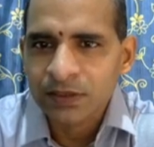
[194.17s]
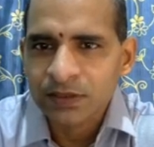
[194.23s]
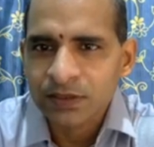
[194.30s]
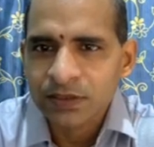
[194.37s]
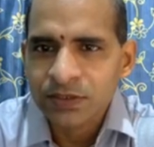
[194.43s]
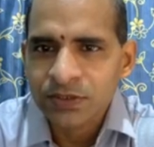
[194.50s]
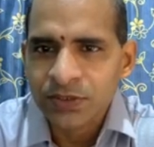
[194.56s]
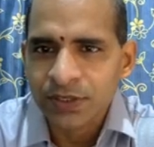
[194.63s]

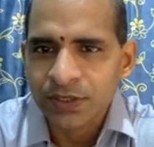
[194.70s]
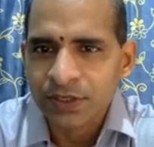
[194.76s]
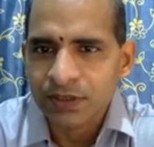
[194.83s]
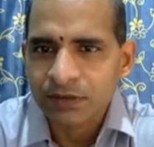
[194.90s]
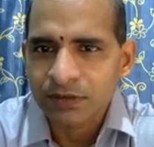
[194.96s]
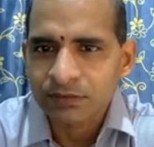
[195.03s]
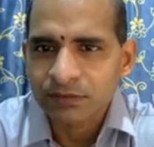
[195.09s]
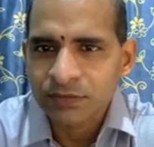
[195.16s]
string.
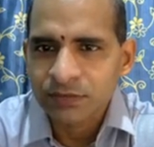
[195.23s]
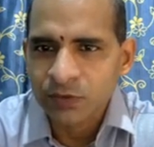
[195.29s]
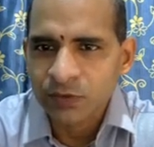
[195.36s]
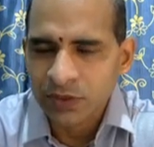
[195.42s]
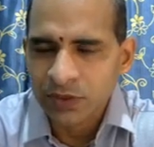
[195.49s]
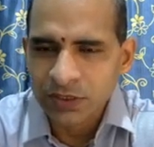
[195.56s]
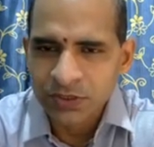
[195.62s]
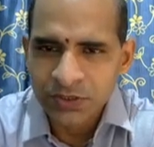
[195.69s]
So
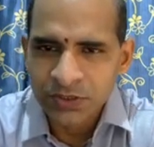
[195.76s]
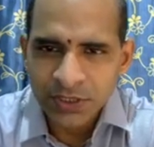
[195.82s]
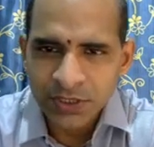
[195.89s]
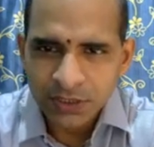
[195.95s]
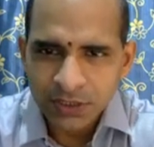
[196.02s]
what is a string?